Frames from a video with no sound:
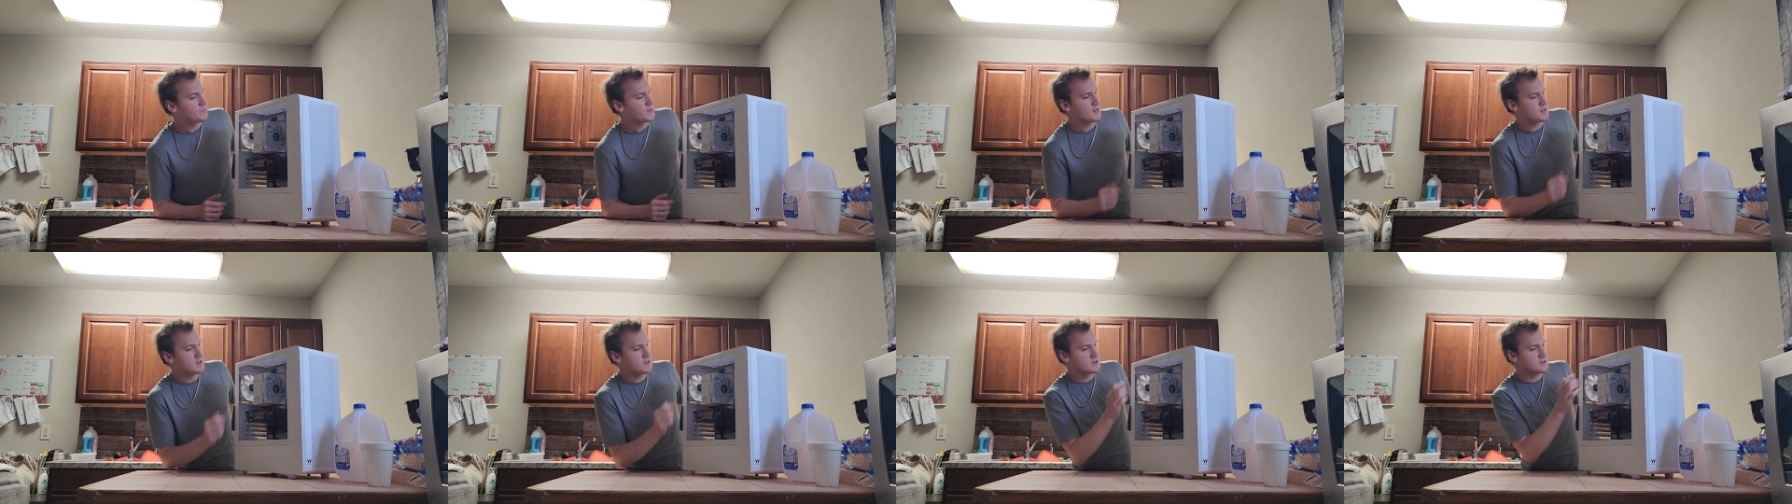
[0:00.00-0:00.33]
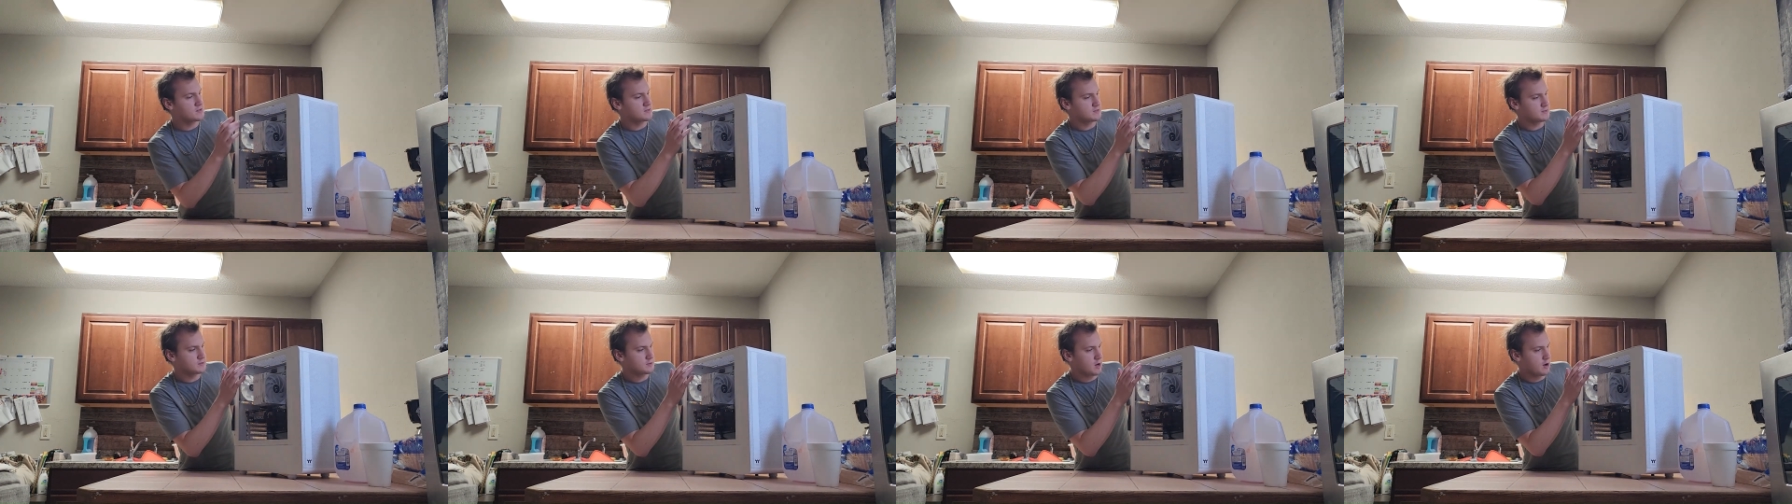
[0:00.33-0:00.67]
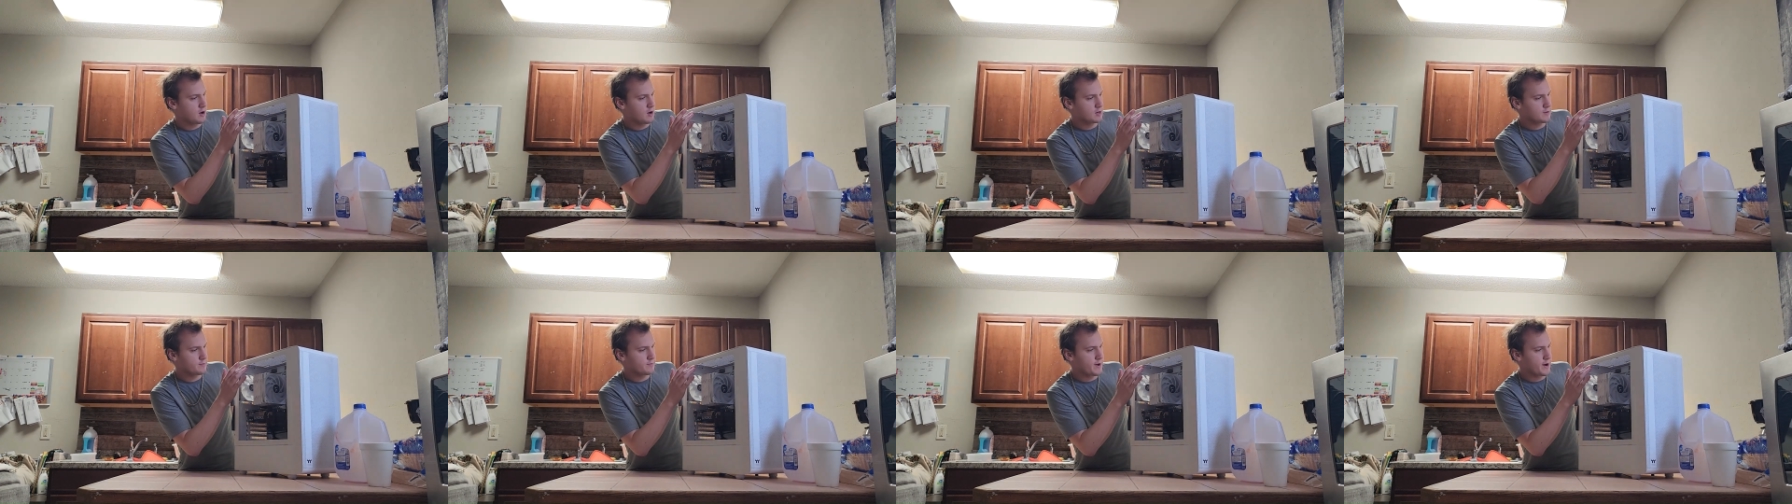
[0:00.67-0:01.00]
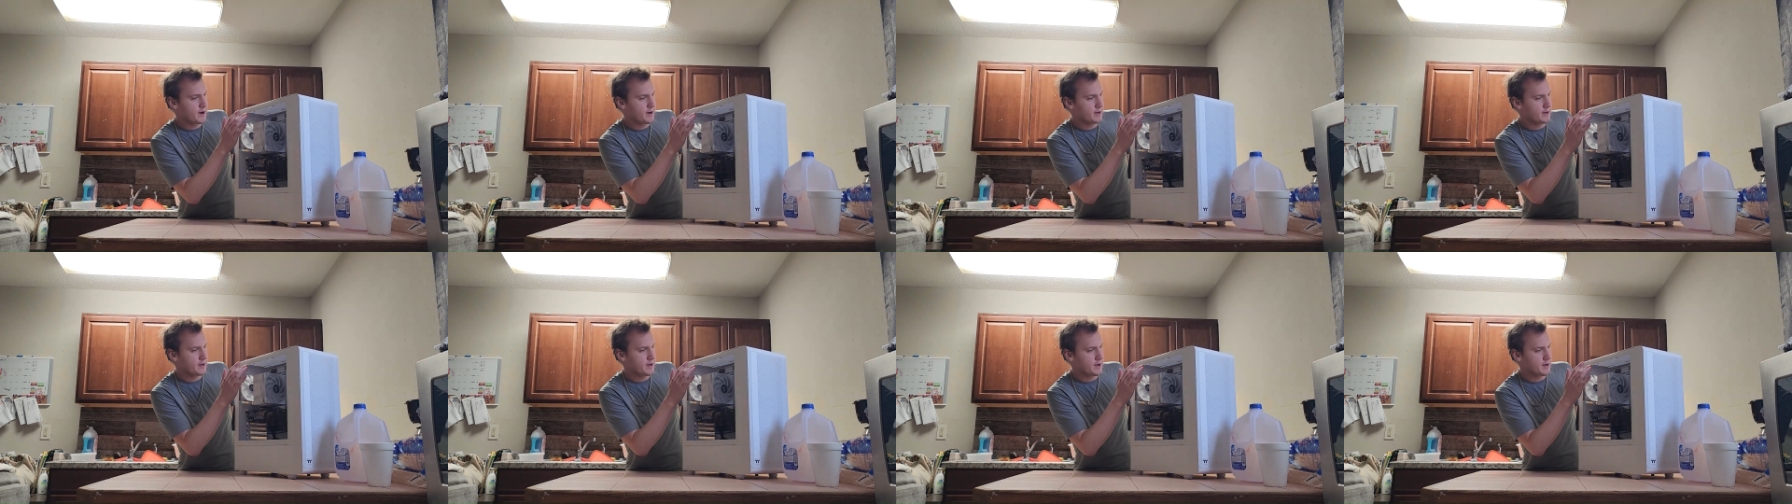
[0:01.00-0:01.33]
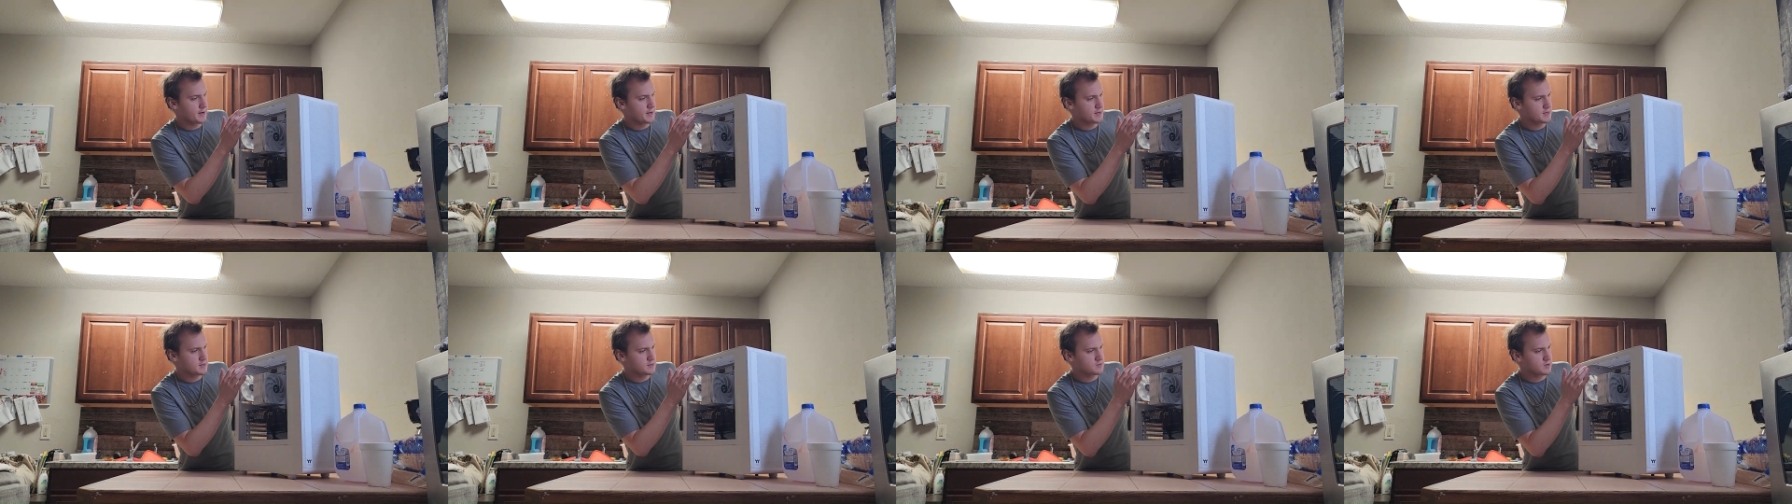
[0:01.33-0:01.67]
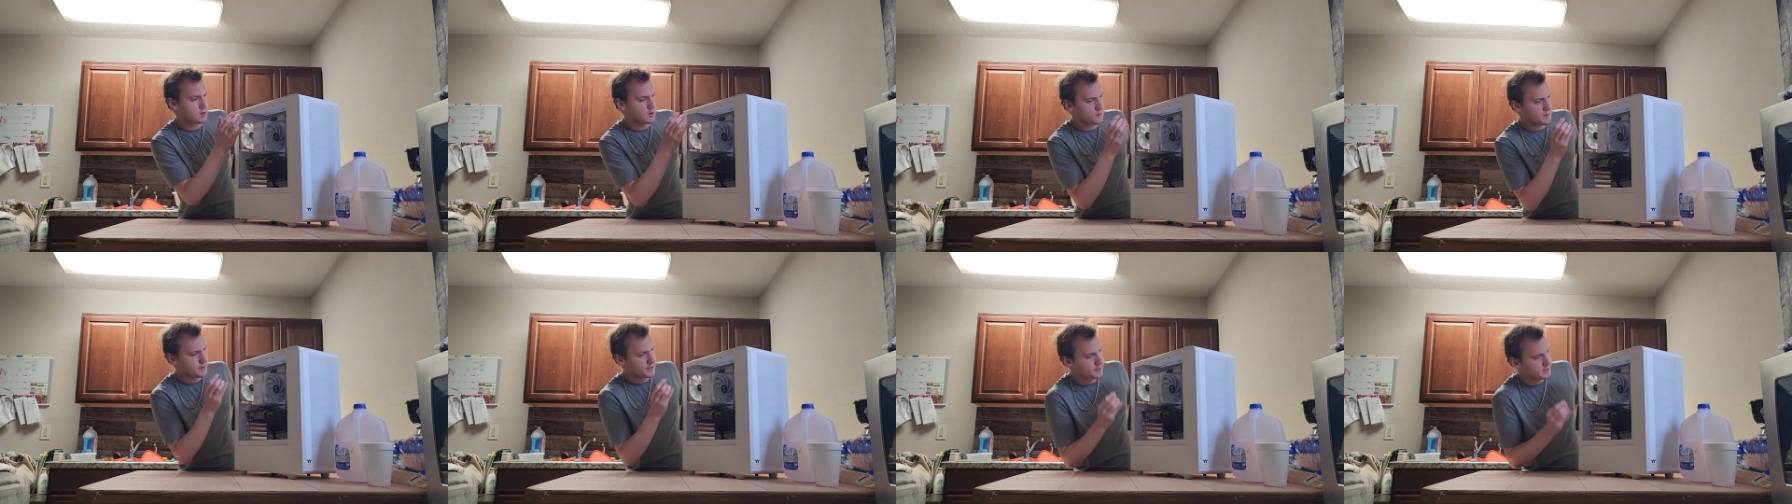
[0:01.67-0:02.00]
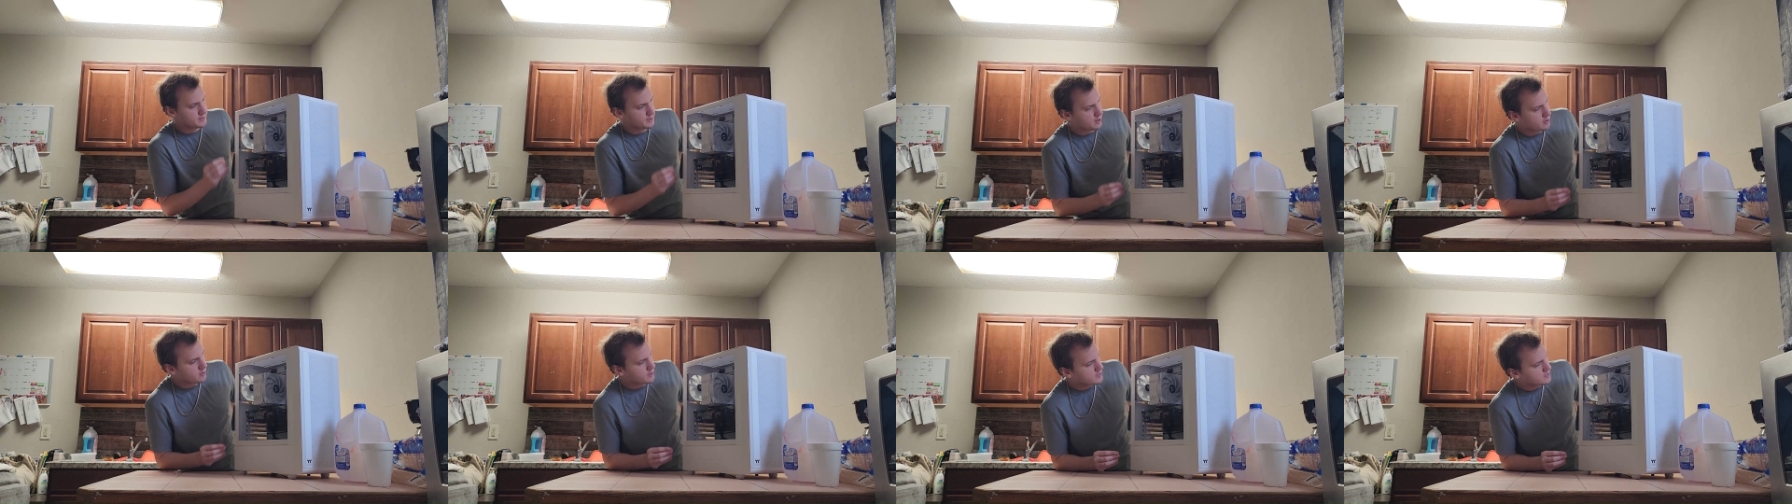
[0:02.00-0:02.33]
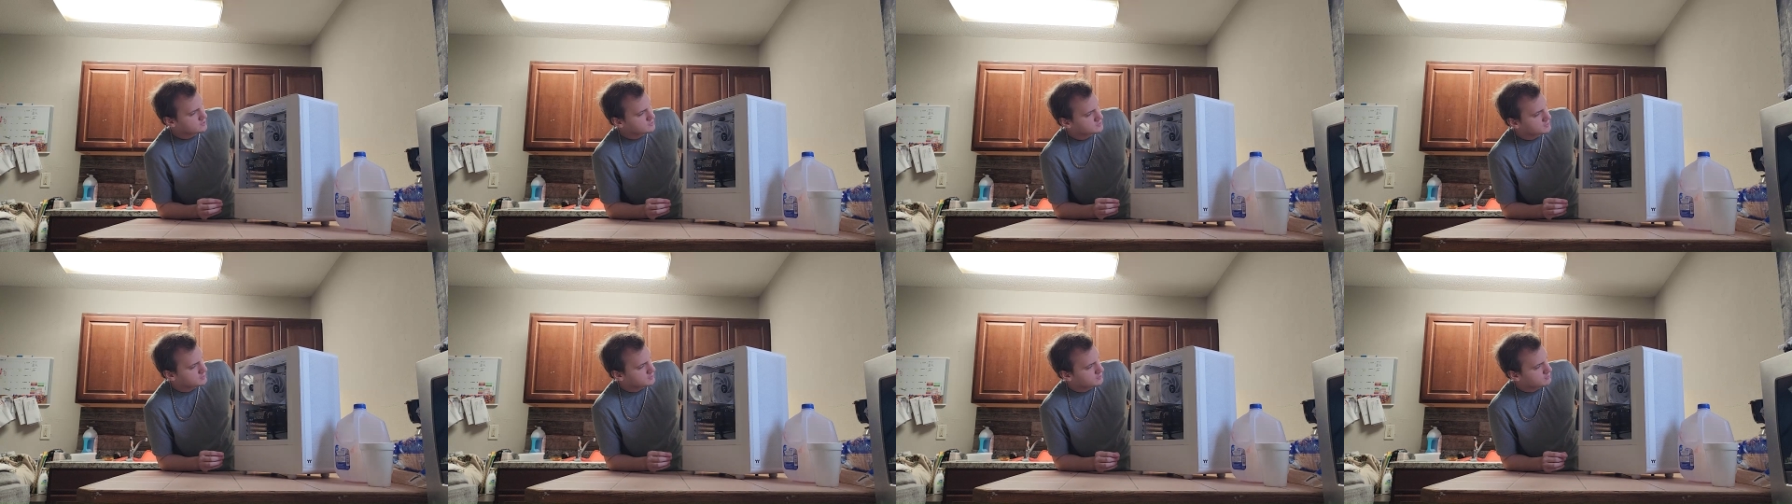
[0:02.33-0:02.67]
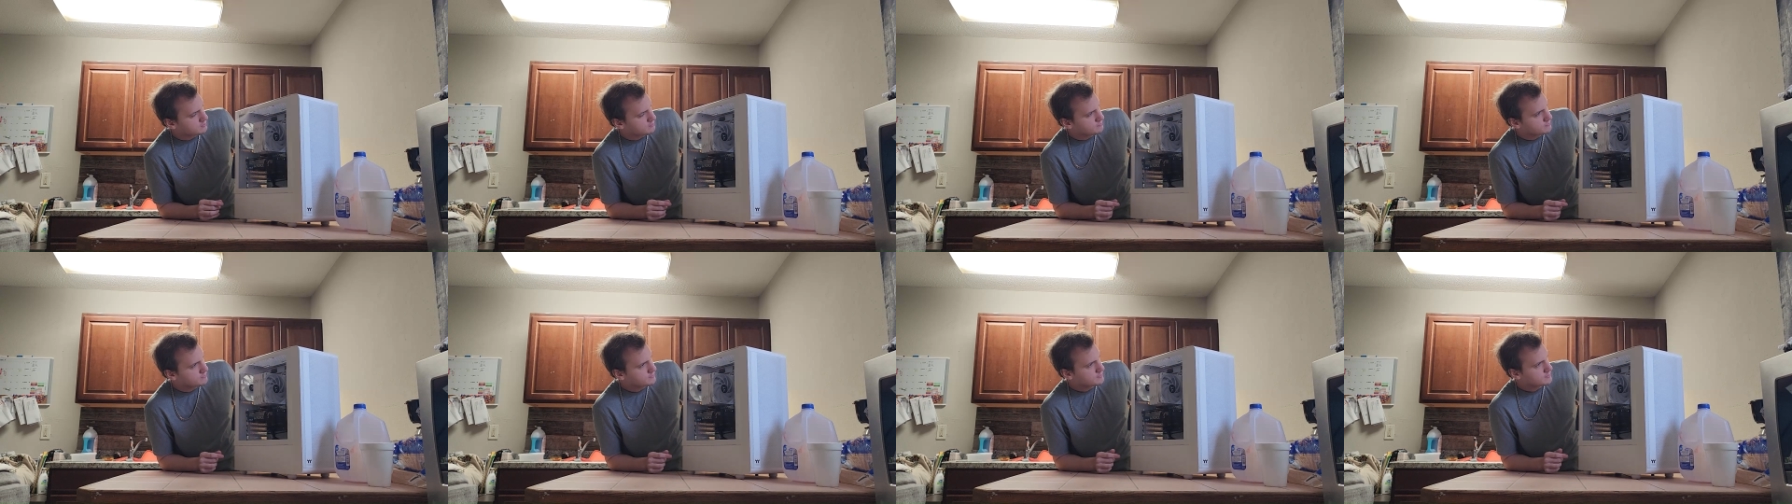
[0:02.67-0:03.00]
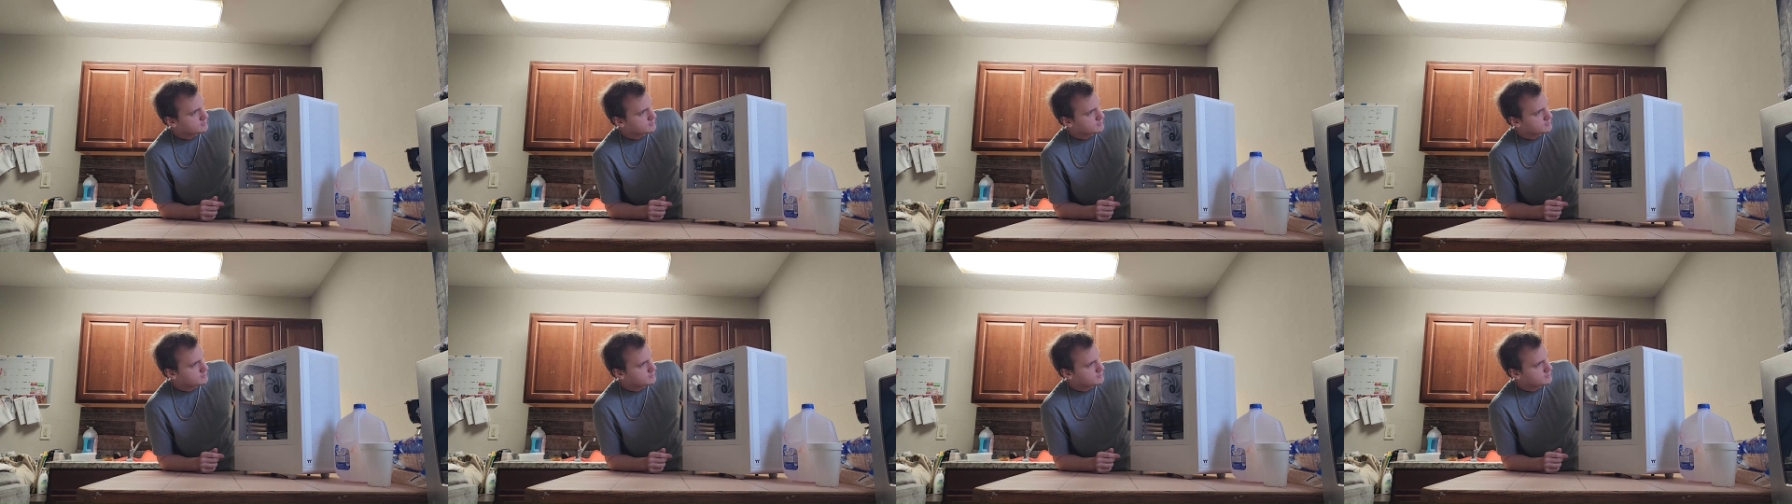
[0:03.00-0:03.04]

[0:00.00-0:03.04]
is talk about it, and it is already dirty as hell.